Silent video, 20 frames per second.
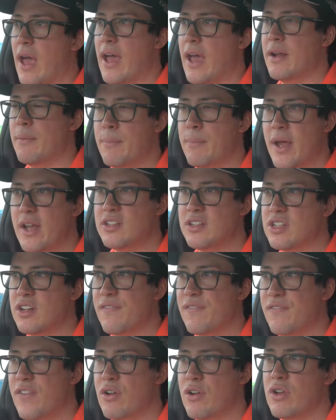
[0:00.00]
and it makes it a
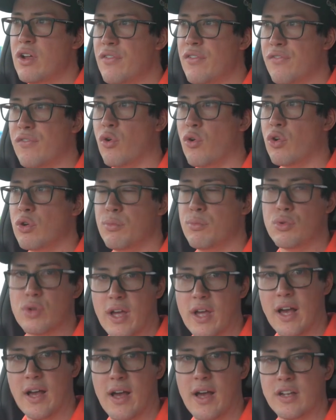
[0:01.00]
very
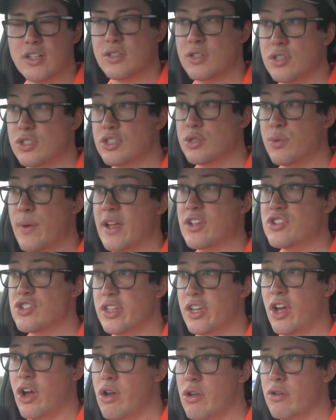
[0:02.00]
affordable car to
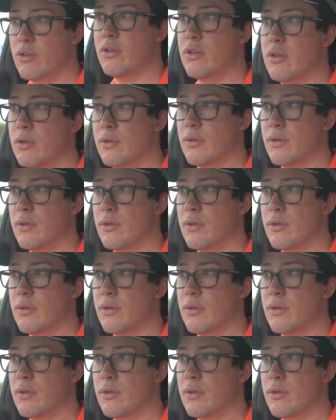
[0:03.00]
actually own.